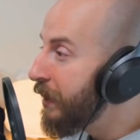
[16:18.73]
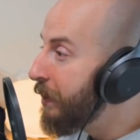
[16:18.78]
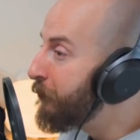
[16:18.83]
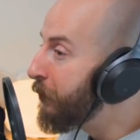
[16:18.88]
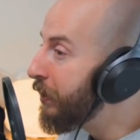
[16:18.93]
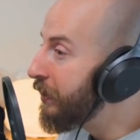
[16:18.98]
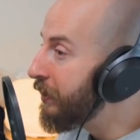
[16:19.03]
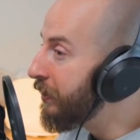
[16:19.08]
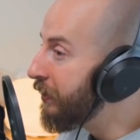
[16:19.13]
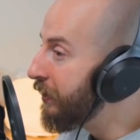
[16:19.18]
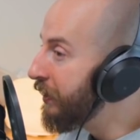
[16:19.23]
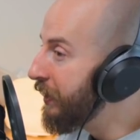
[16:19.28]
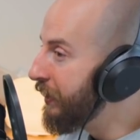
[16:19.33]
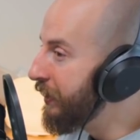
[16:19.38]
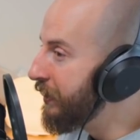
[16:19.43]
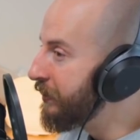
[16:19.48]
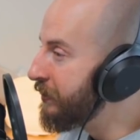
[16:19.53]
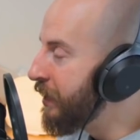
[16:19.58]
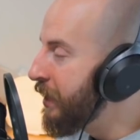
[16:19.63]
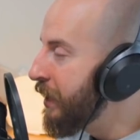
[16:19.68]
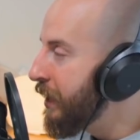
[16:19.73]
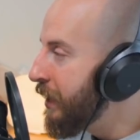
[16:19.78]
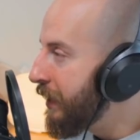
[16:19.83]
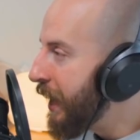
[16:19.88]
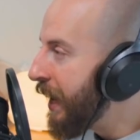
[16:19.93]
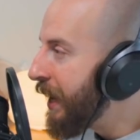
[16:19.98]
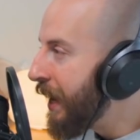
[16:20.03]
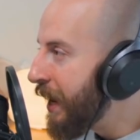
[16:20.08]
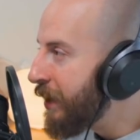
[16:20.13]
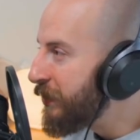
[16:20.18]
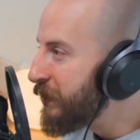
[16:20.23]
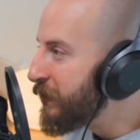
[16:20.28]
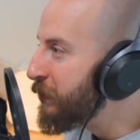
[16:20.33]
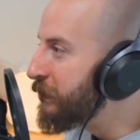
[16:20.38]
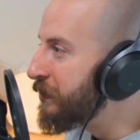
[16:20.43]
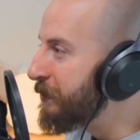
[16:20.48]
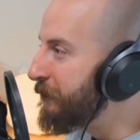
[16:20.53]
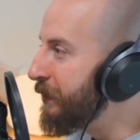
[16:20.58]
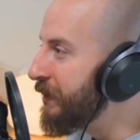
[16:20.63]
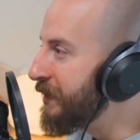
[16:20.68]
But the thing is, that house
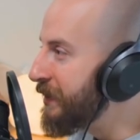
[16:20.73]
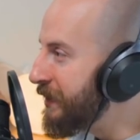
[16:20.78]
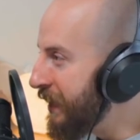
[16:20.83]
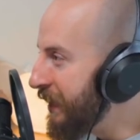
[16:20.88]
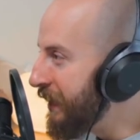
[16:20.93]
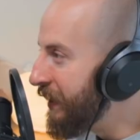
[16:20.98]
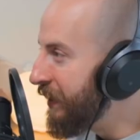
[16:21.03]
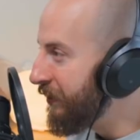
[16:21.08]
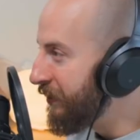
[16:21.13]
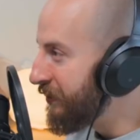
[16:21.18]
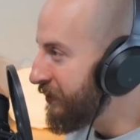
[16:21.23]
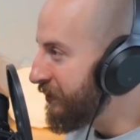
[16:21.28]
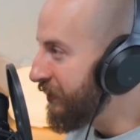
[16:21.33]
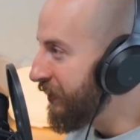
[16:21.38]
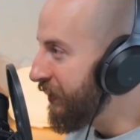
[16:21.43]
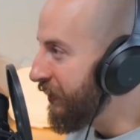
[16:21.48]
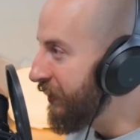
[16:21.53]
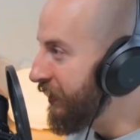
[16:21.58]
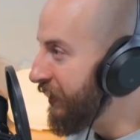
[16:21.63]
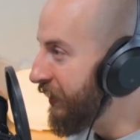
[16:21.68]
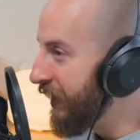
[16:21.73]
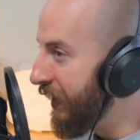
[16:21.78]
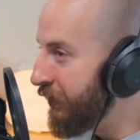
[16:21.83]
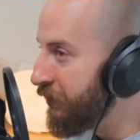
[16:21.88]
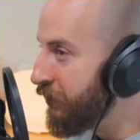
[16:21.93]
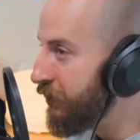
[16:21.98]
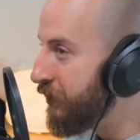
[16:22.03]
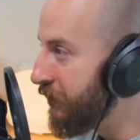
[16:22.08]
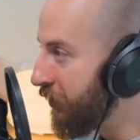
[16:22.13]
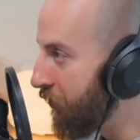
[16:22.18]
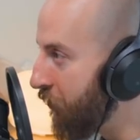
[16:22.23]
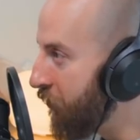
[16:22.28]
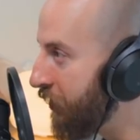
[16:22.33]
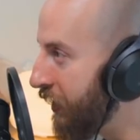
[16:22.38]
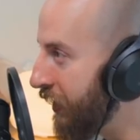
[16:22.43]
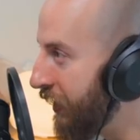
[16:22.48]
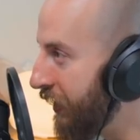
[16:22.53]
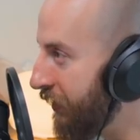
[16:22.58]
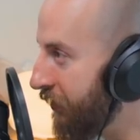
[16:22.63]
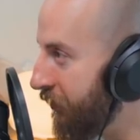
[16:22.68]
was meticulously clean. And she's like,
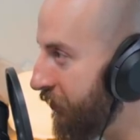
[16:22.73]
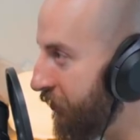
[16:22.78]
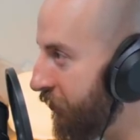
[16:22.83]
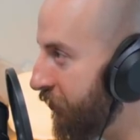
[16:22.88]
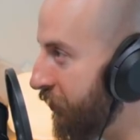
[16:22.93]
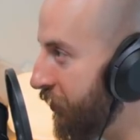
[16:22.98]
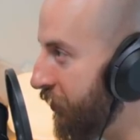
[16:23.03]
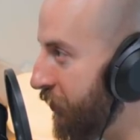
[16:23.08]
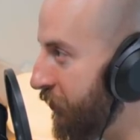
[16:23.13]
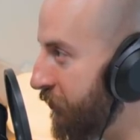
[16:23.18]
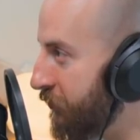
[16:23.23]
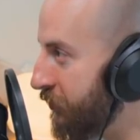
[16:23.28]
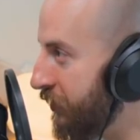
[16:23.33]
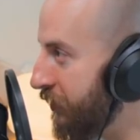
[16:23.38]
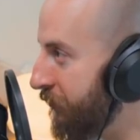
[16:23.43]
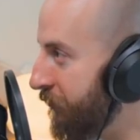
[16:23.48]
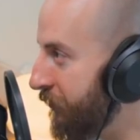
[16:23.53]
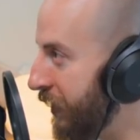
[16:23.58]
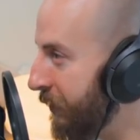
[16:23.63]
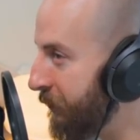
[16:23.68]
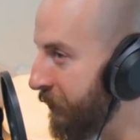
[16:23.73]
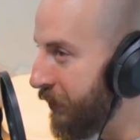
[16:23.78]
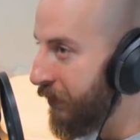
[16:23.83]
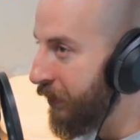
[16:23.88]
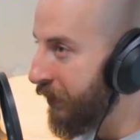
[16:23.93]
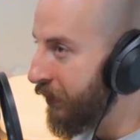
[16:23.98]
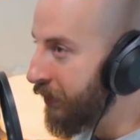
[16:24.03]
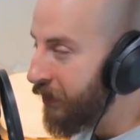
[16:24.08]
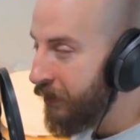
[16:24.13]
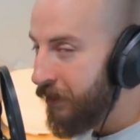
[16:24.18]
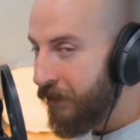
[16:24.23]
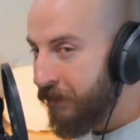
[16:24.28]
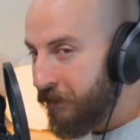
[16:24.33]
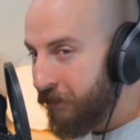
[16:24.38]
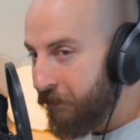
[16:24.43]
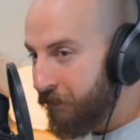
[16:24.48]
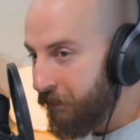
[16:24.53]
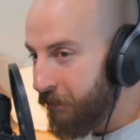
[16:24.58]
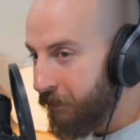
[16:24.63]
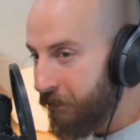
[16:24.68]
okay, you're going to use a different napkin. I'm like,
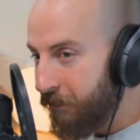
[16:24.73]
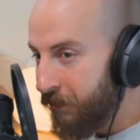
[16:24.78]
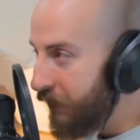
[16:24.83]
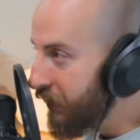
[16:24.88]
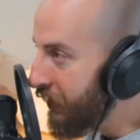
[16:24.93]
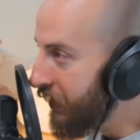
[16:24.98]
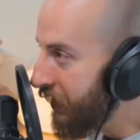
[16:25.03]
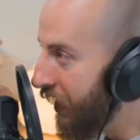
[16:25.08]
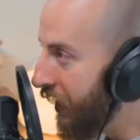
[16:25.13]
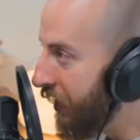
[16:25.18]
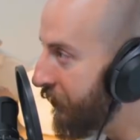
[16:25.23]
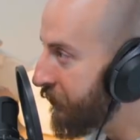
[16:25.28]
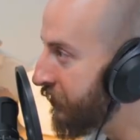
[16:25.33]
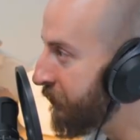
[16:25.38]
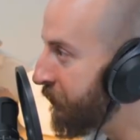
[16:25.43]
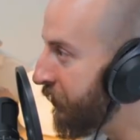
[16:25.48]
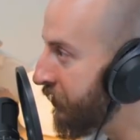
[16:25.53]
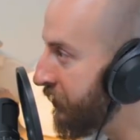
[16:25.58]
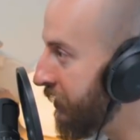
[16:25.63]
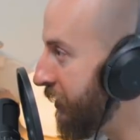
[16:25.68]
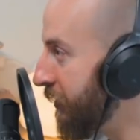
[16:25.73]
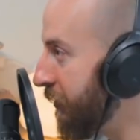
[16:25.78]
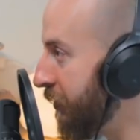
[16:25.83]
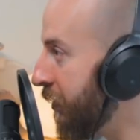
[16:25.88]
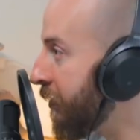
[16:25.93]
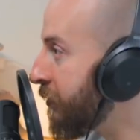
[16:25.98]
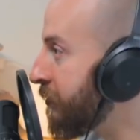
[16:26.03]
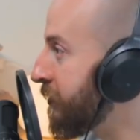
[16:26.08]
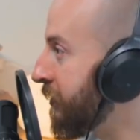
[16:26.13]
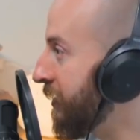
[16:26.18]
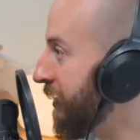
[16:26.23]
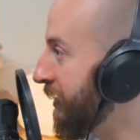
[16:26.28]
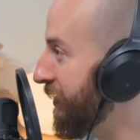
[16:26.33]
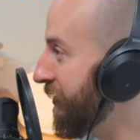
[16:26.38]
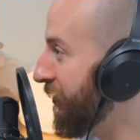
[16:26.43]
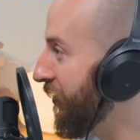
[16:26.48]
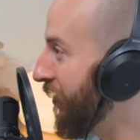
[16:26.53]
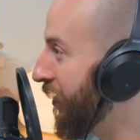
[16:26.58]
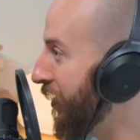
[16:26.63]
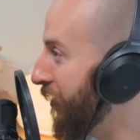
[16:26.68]
really? I was about to eat duck
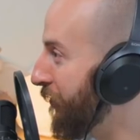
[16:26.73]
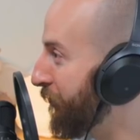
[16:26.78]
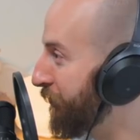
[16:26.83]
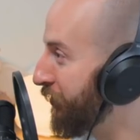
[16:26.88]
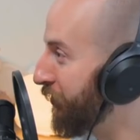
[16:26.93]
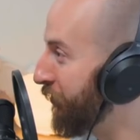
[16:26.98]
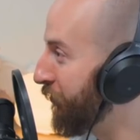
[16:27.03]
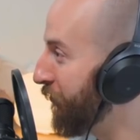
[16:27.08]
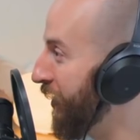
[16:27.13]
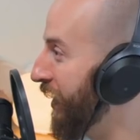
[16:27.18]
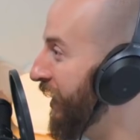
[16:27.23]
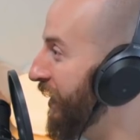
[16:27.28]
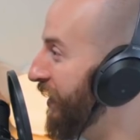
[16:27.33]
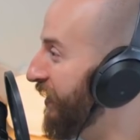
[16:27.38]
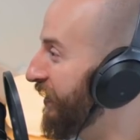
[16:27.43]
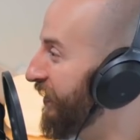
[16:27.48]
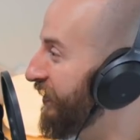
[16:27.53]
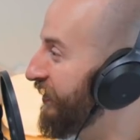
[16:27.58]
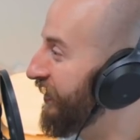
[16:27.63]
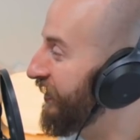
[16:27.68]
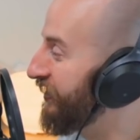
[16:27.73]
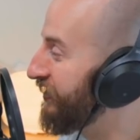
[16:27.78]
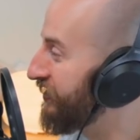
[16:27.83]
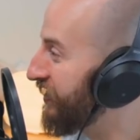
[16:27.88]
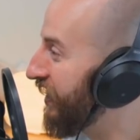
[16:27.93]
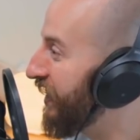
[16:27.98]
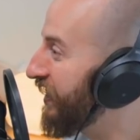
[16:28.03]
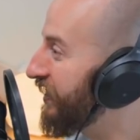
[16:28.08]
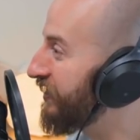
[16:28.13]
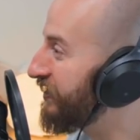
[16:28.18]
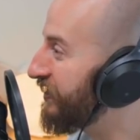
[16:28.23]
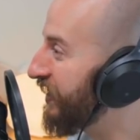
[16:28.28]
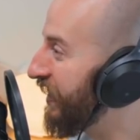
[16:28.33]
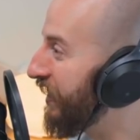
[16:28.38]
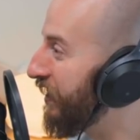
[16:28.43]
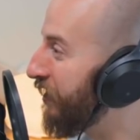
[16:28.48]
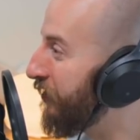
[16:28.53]
skin off the ground at Chinatown.